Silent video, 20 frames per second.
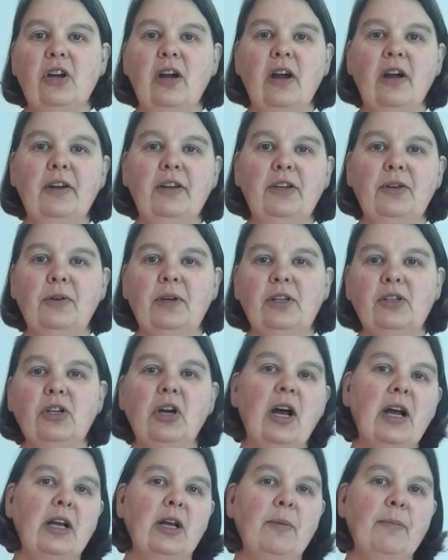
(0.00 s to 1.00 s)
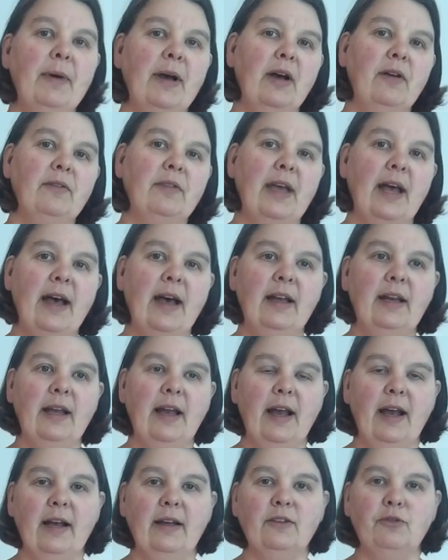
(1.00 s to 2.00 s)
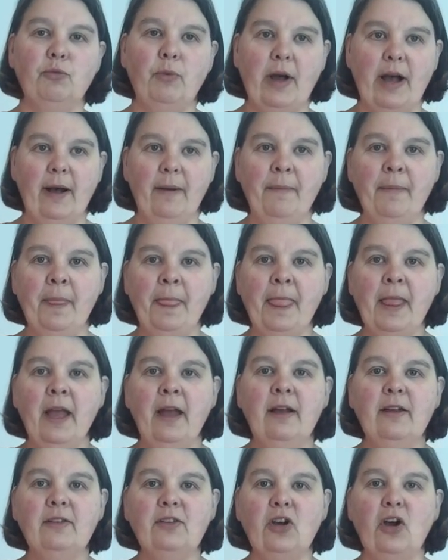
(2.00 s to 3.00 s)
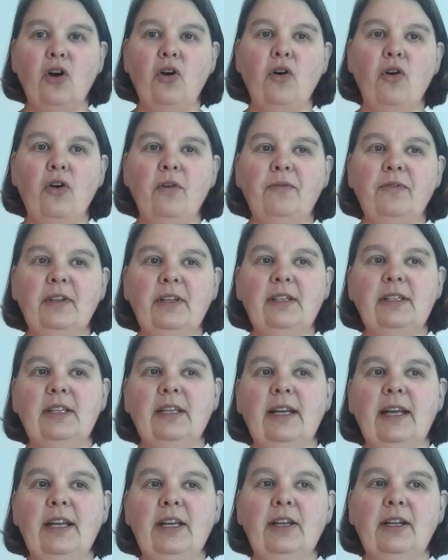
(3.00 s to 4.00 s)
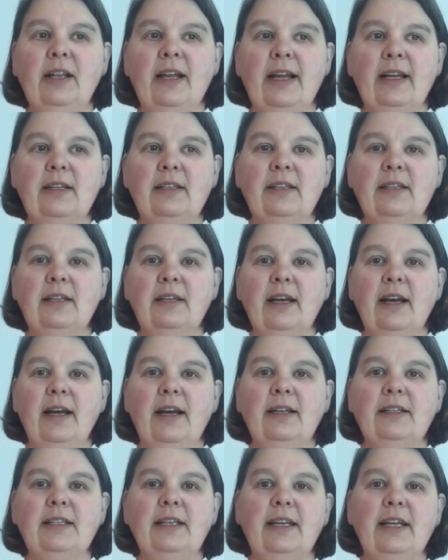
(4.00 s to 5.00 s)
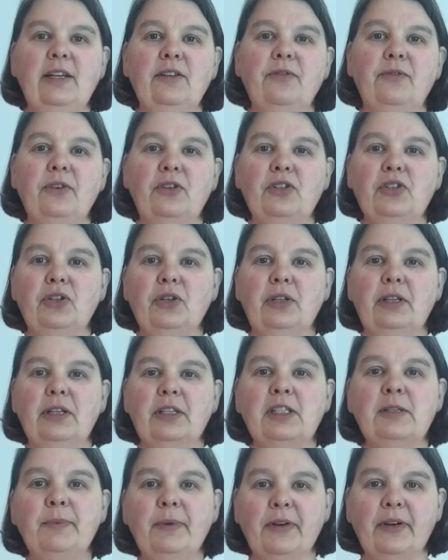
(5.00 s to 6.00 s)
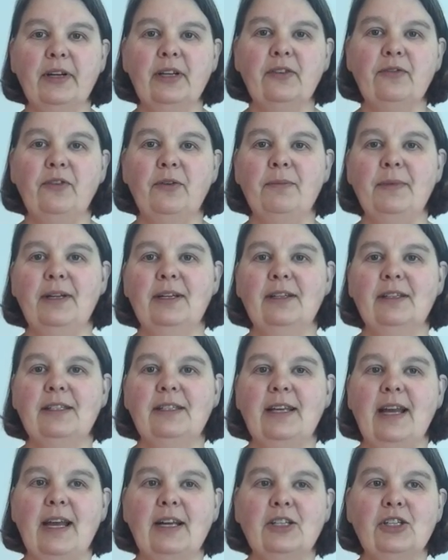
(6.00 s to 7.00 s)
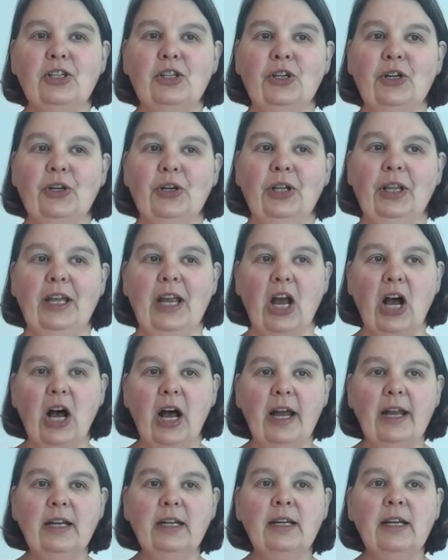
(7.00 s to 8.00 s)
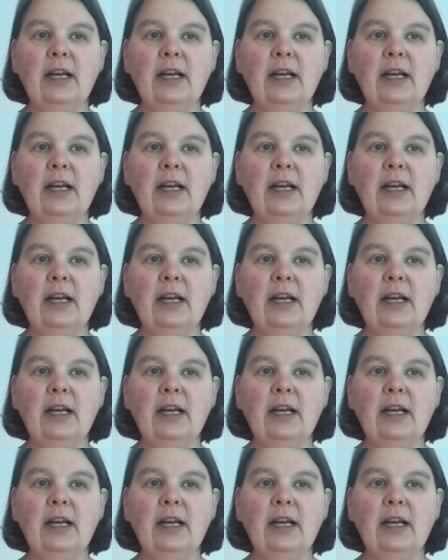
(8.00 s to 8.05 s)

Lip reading: are, and you can talk about that as well. So hopefully today you liked today's virtual experience from Middlesex Early On.